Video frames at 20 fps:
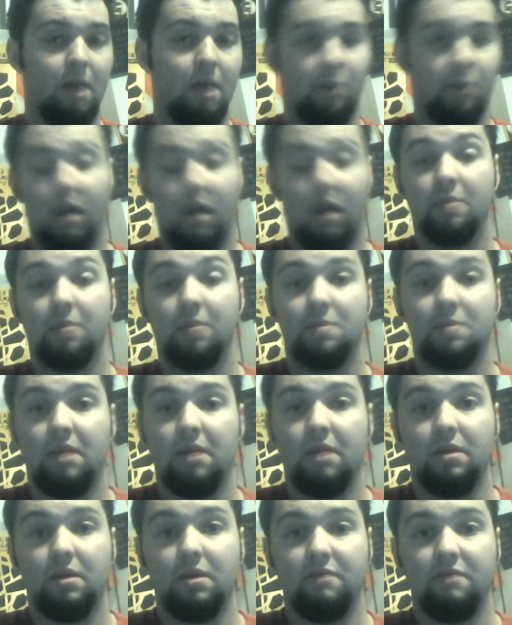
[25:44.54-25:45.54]
And perhaps
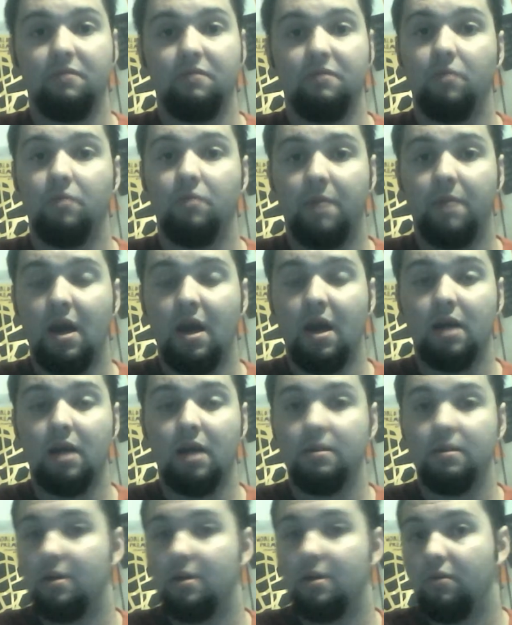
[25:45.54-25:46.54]
maybe even with
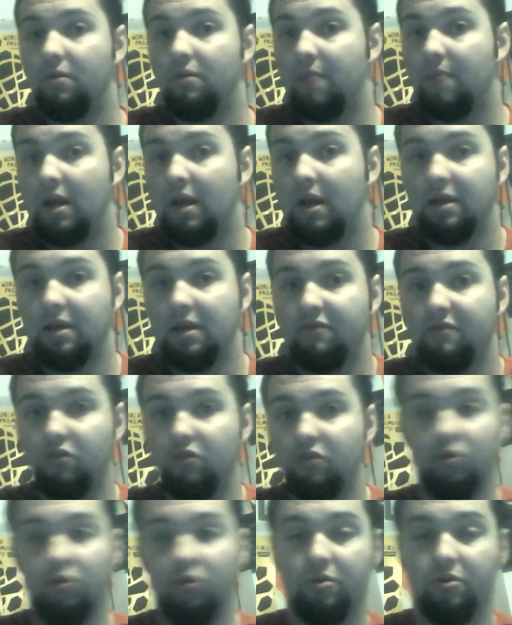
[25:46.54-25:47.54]
that, they'll might
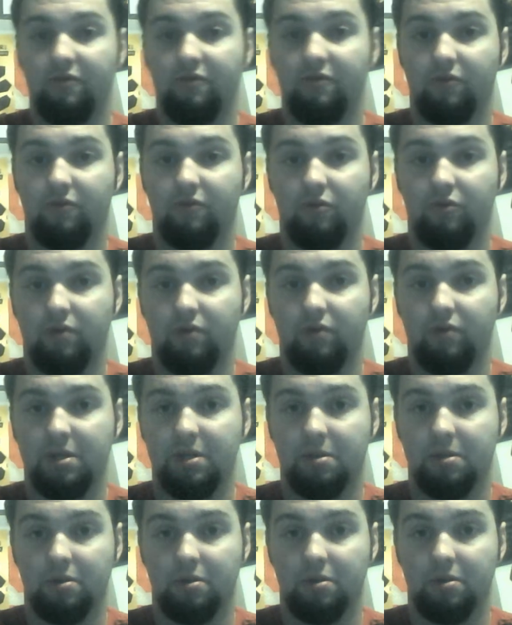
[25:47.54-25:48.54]
even do their further
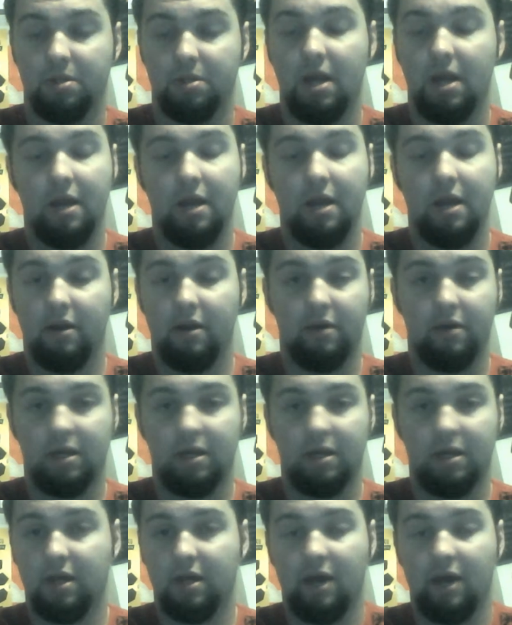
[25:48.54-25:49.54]
research. Now
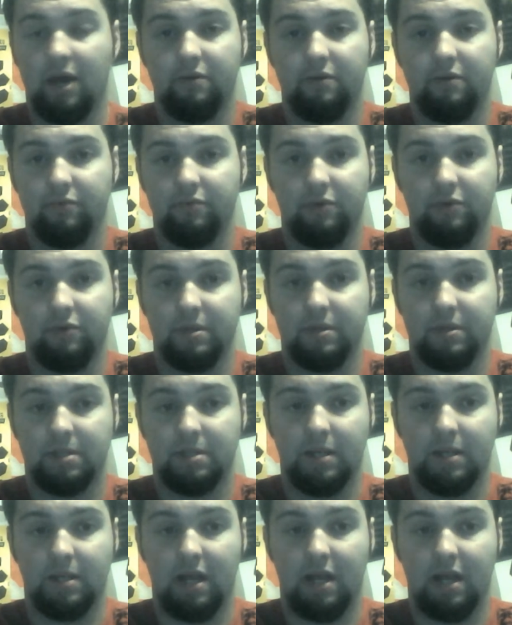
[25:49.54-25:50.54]
again, I don't really
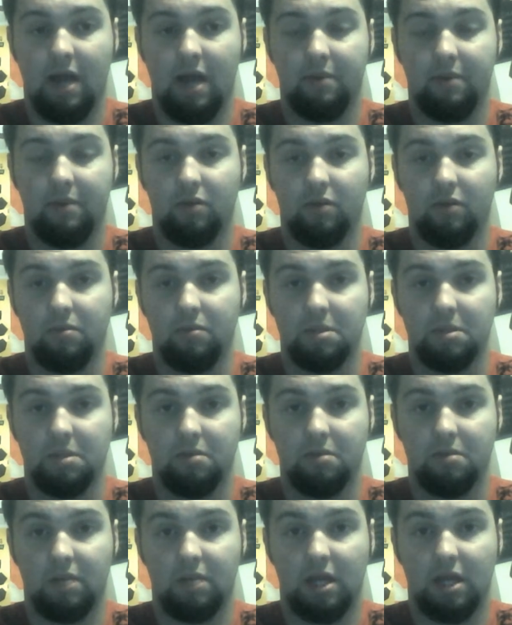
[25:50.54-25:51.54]
see that happening with
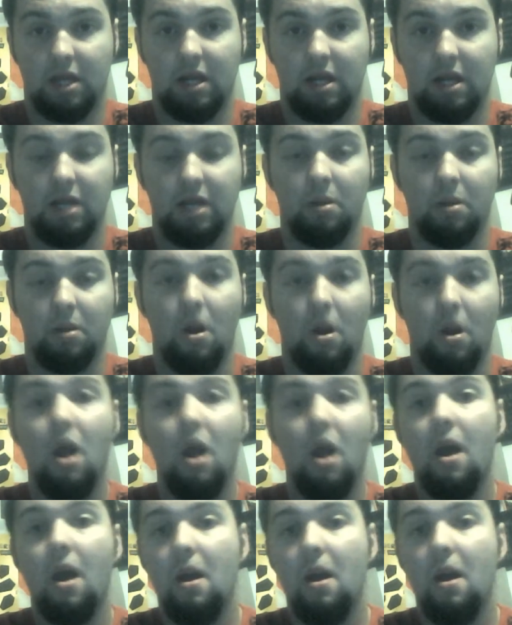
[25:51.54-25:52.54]
Mr. McCain either.
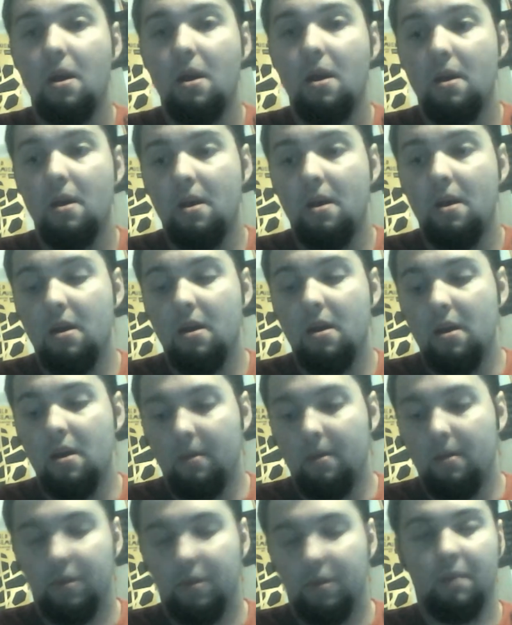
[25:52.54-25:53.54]

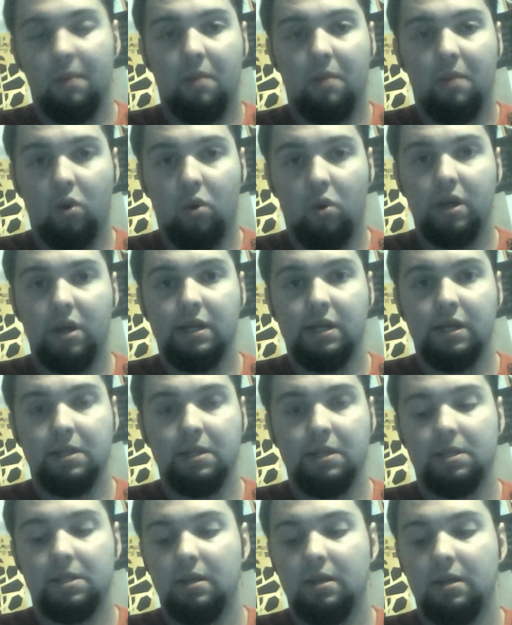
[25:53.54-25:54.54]
But my point
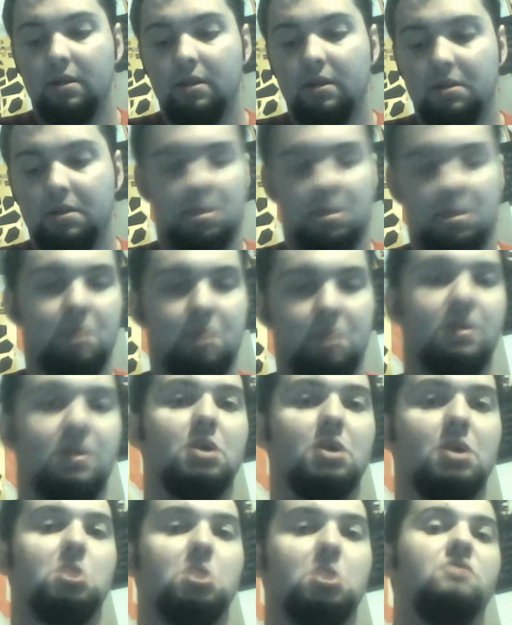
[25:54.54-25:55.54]
is, is just
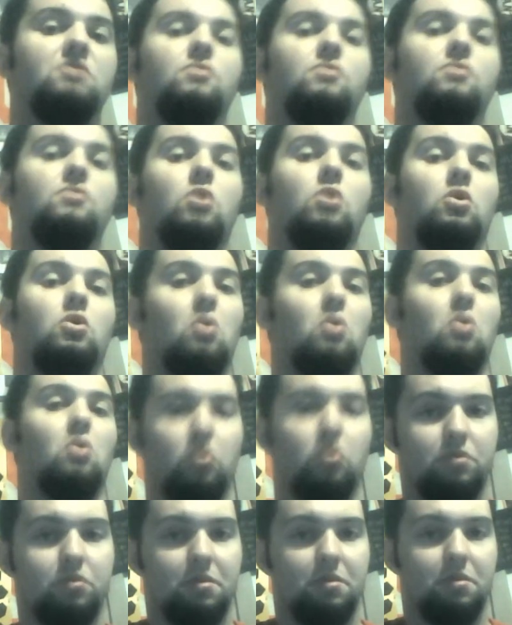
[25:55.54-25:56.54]
because you are
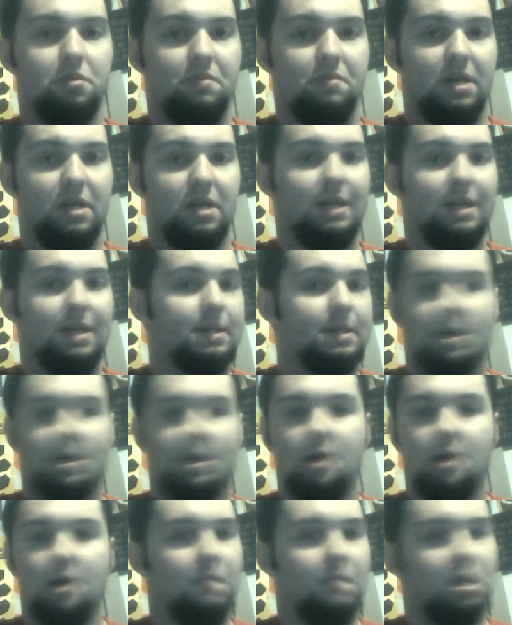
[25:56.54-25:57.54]
older than me
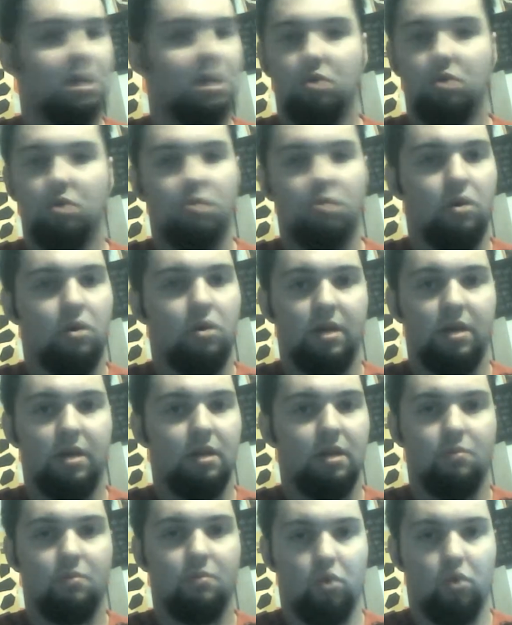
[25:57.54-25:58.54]
does not mean you know
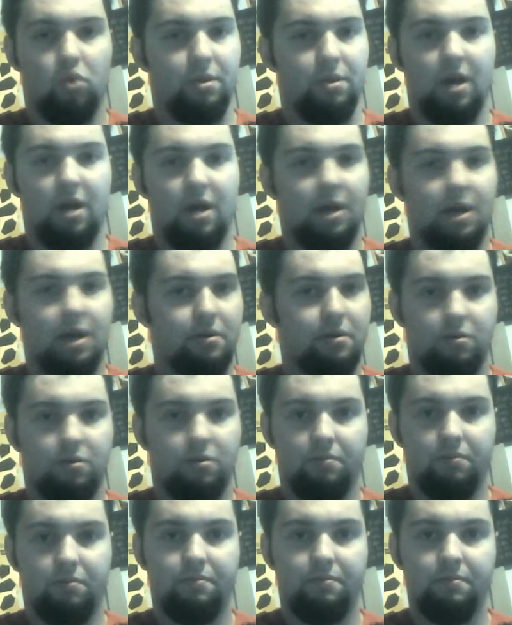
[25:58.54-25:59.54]
any more than I
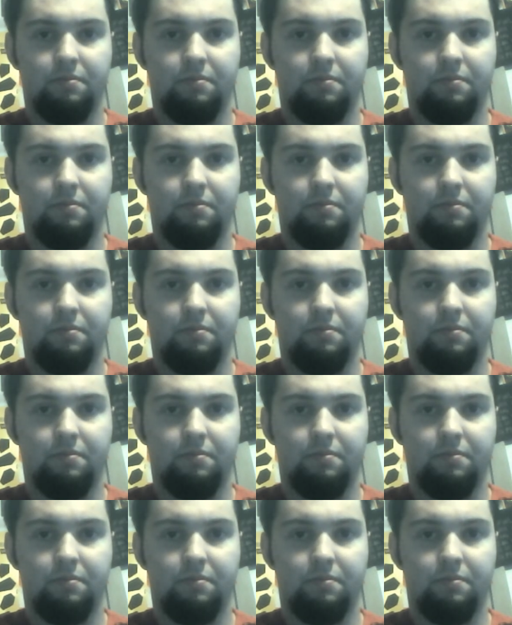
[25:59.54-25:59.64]
do